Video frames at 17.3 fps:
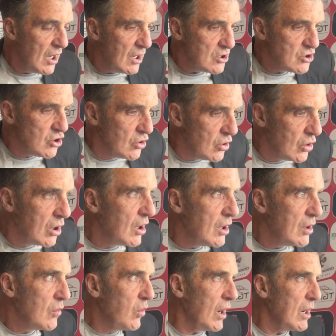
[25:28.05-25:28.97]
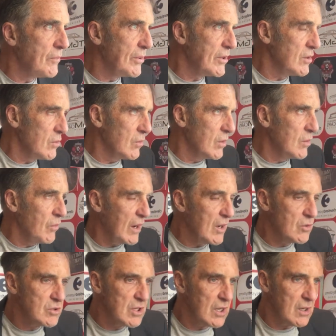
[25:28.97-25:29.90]
So, what about when
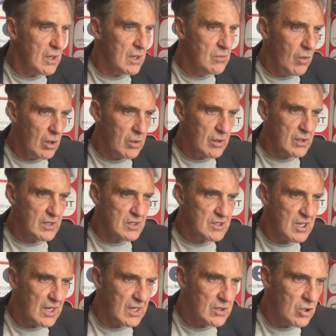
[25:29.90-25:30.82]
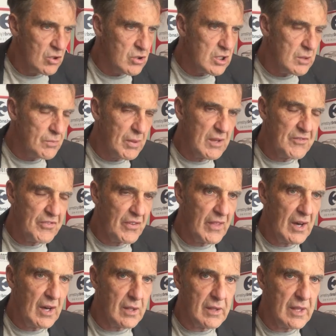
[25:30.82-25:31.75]
Wilder and Warnock get sacked? Who do you blame for
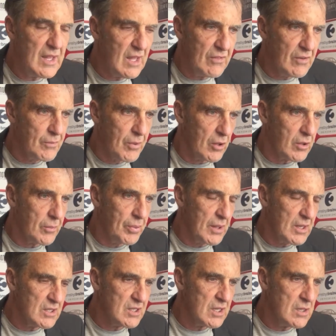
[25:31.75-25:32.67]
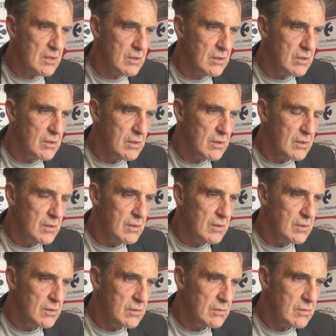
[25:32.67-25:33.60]
that? They never brought the players in.
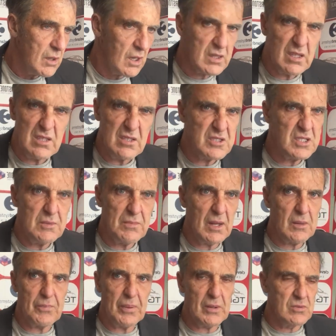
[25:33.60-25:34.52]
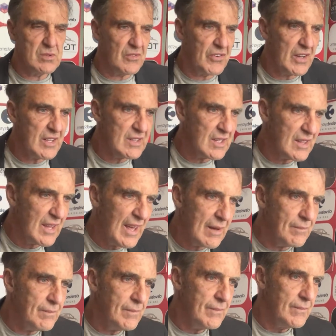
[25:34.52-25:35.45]
I didn't see many people defending
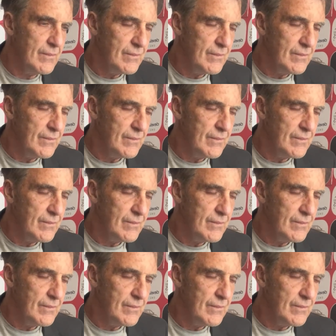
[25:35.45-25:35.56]
them.